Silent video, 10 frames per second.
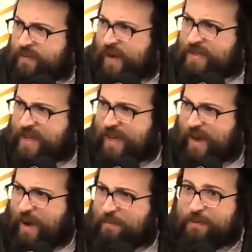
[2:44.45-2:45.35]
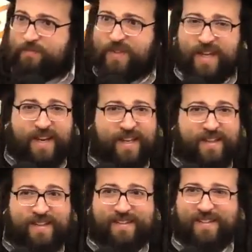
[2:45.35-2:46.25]
How you say chap? You're gonna
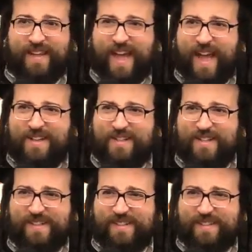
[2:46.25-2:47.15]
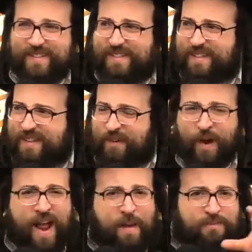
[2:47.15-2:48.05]
catch,
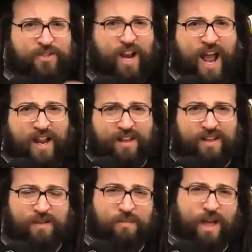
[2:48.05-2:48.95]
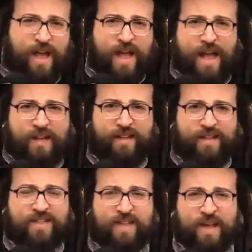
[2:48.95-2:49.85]
grab, shrayim, and
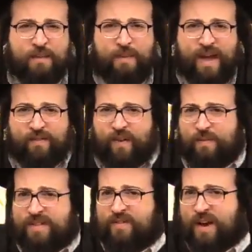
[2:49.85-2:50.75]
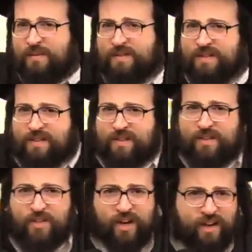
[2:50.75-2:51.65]
you're gonna stand back from this Rebbe's
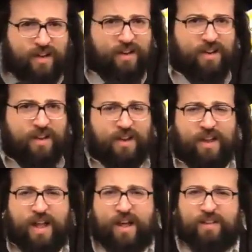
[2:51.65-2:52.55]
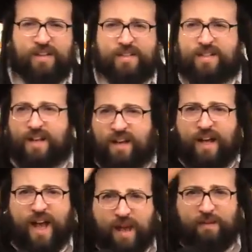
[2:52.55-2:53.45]
chair, and you're gonna say
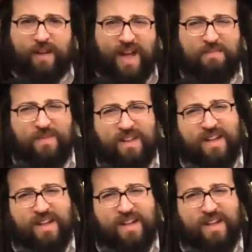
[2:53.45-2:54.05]
l'chaim, l'chaim.